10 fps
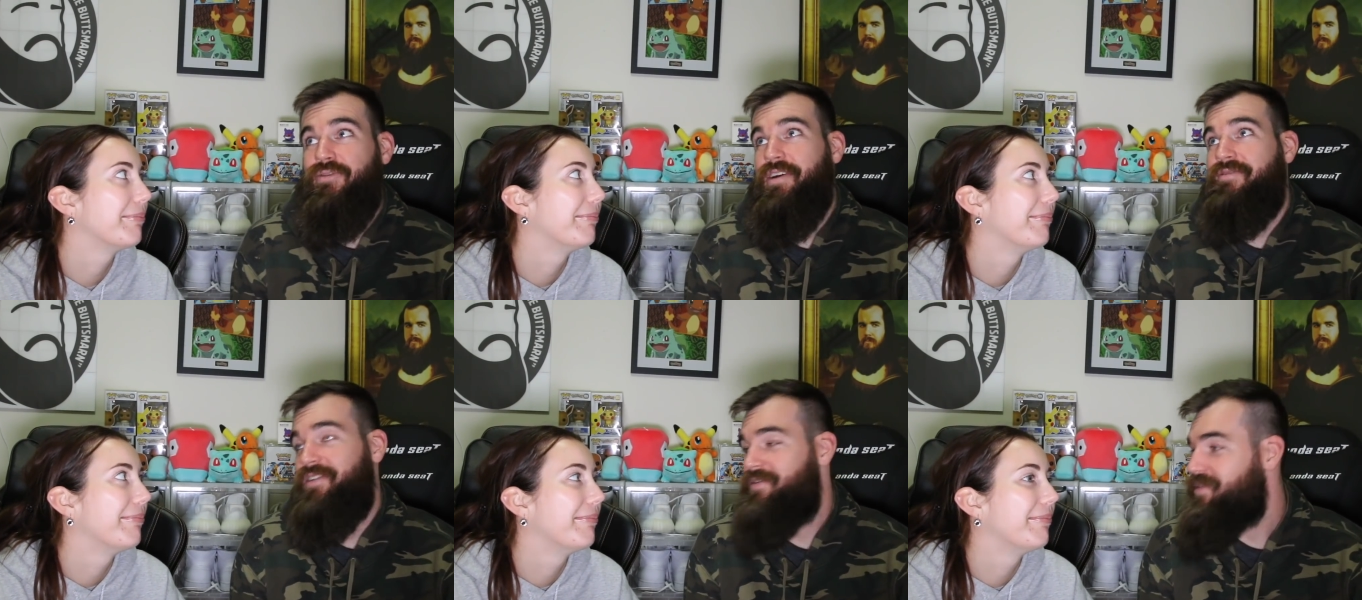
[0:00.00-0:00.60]
Speaker 1: three
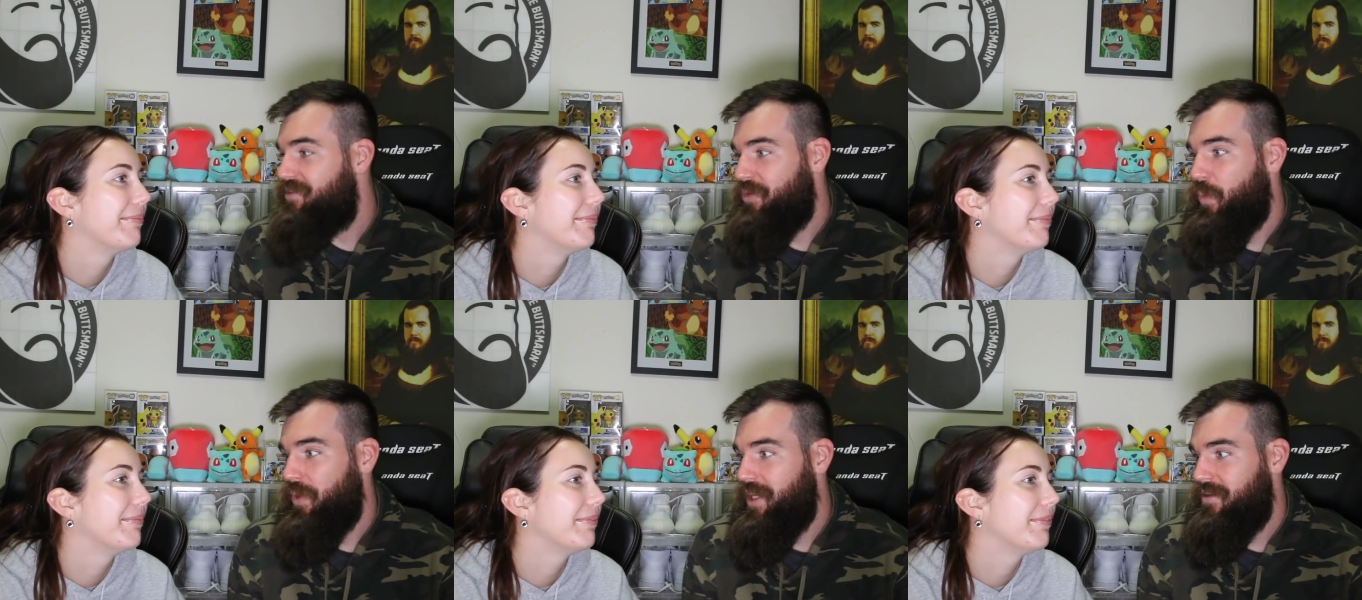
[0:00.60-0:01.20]
fifty for a
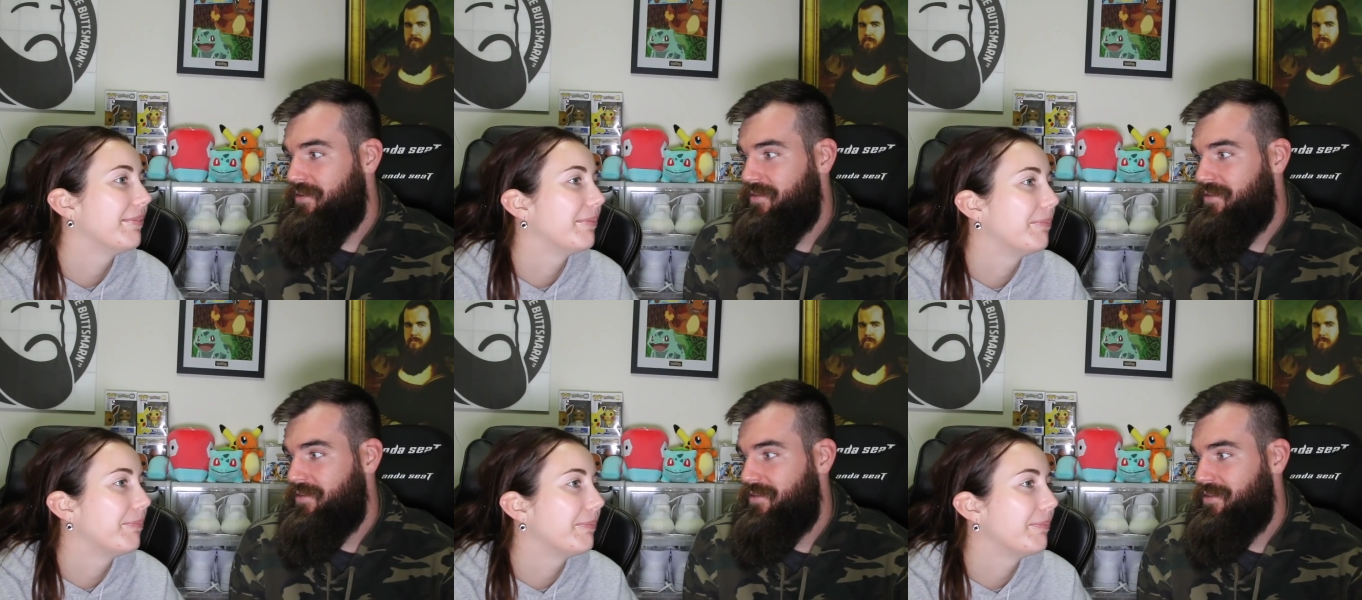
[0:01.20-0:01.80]
week.
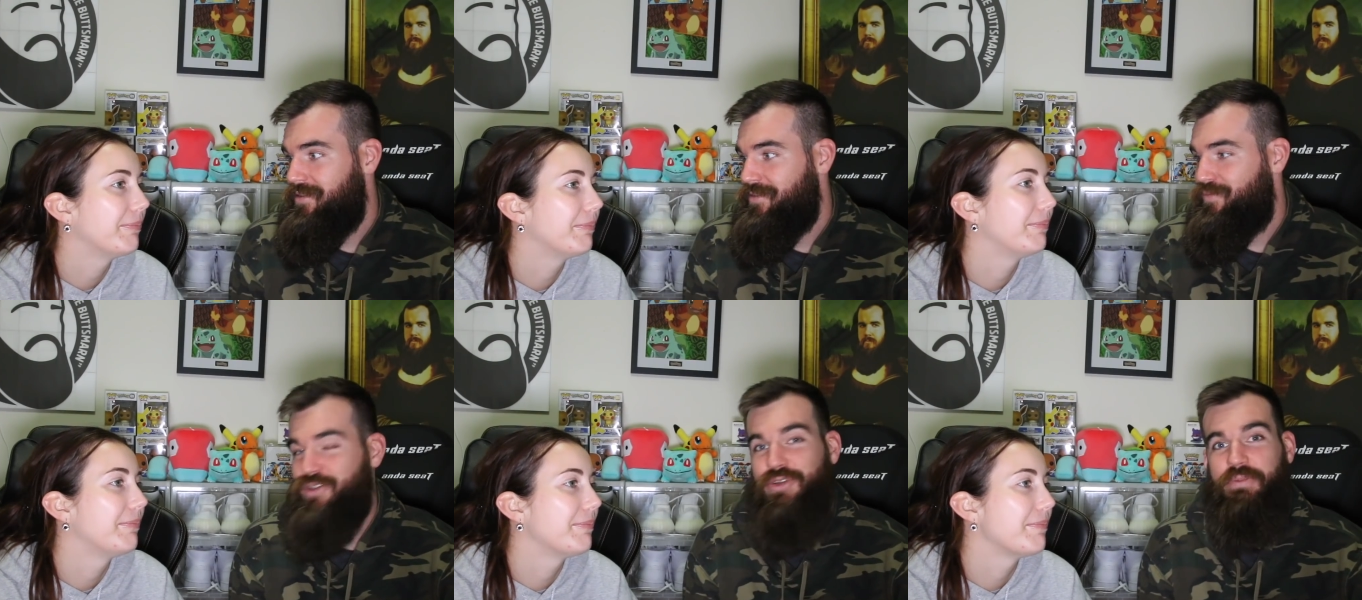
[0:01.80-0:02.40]

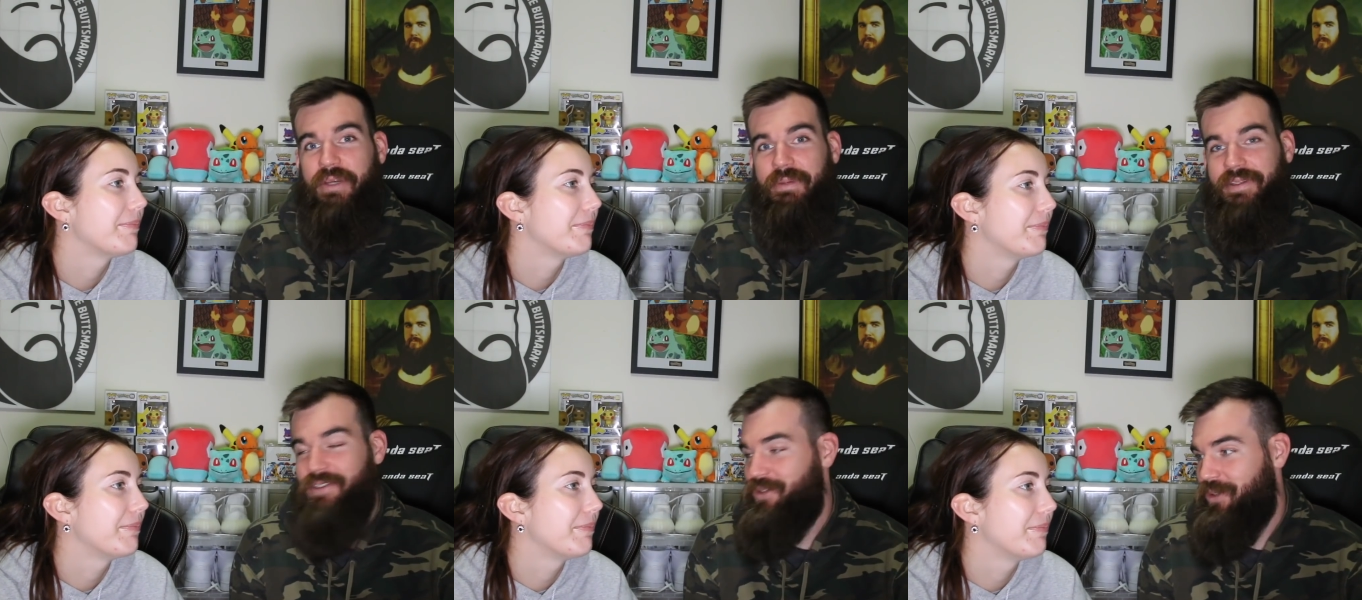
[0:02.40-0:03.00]
For two
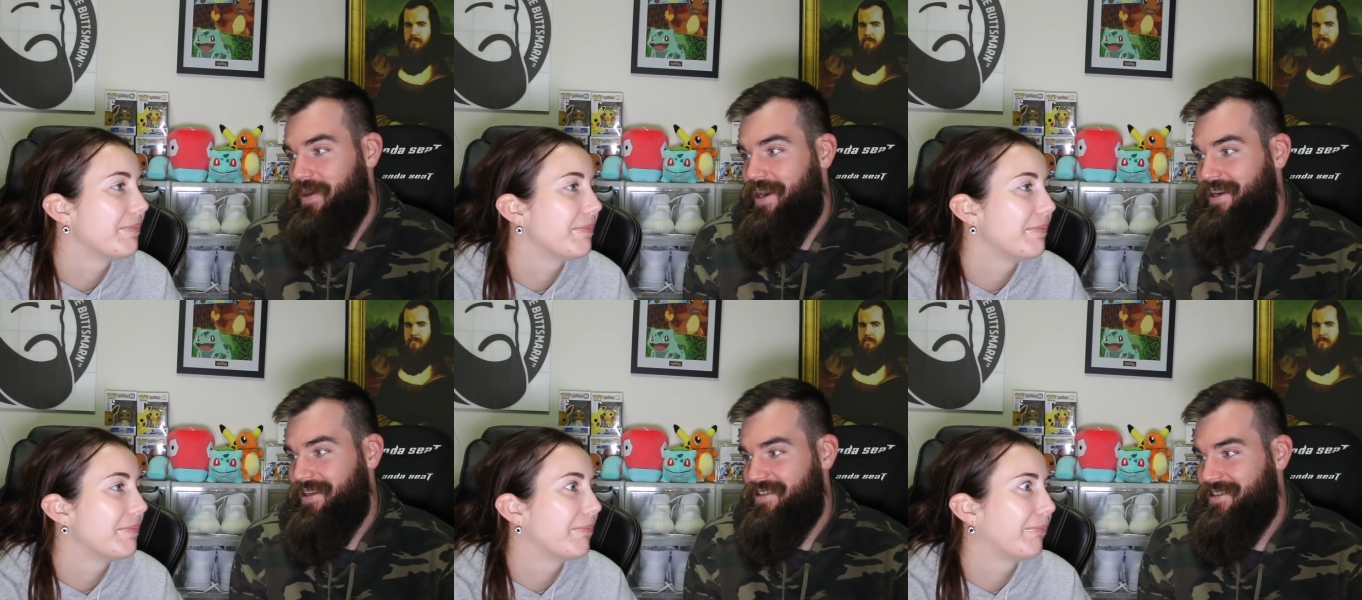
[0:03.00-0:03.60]
people and two
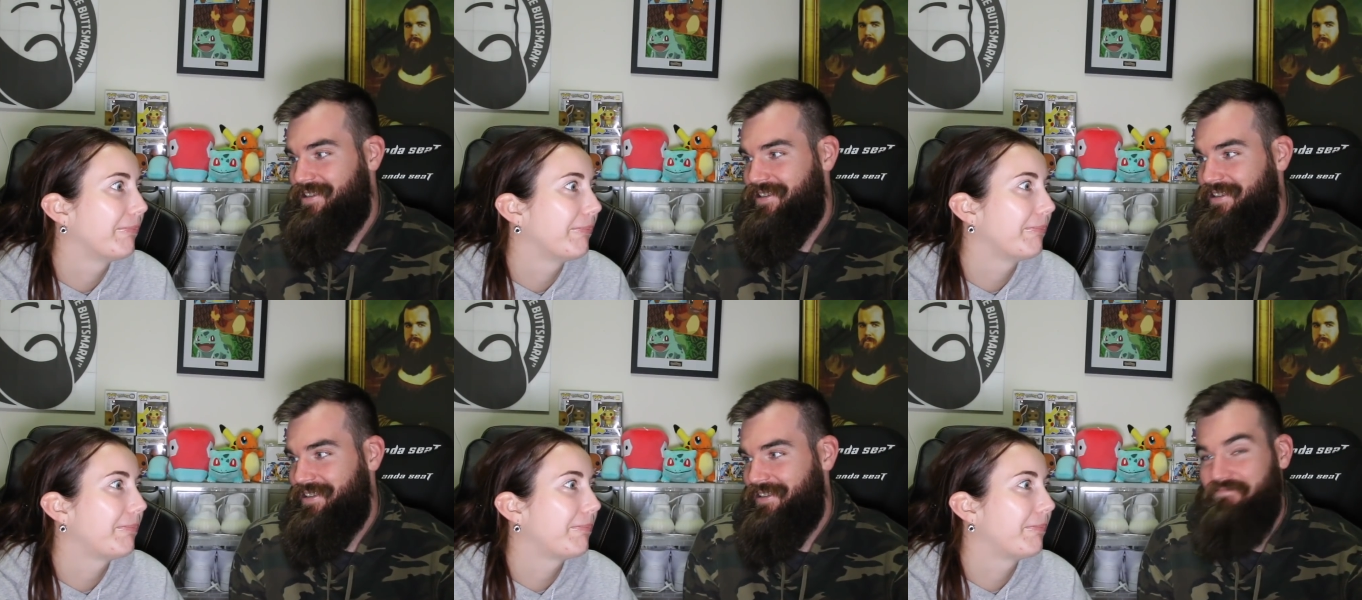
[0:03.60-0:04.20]
greyhounds.
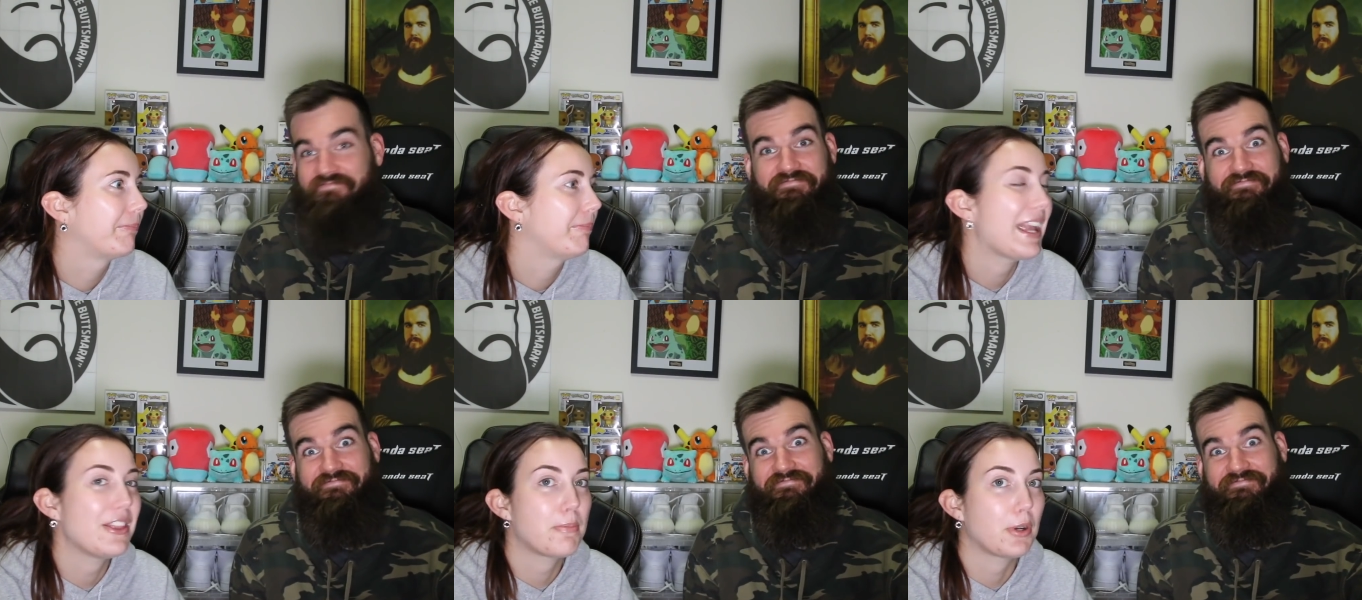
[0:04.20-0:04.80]

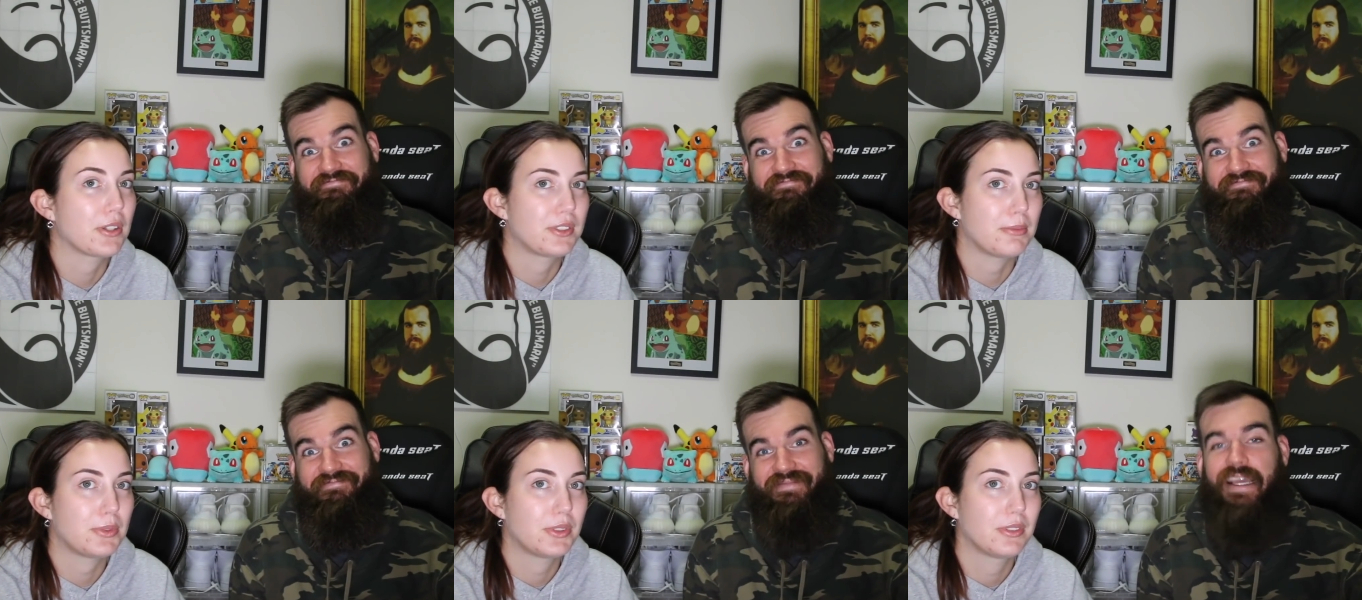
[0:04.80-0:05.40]
Speaker 2: And the
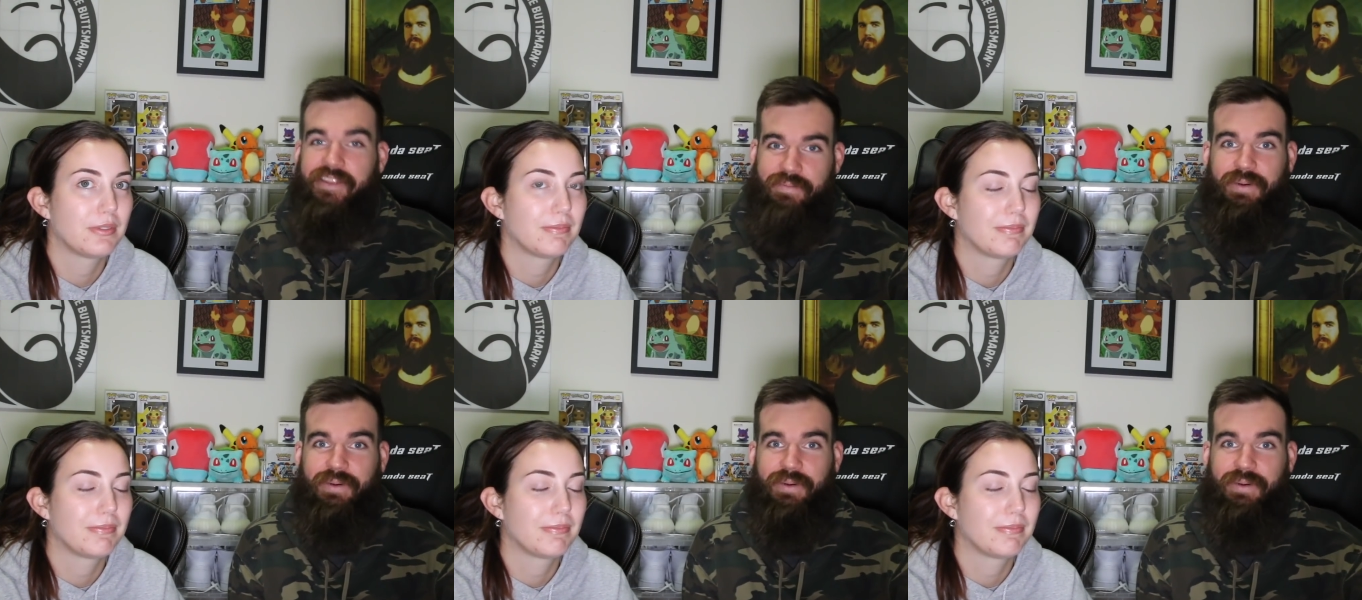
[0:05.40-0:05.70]
possums.
Speaker 1: And the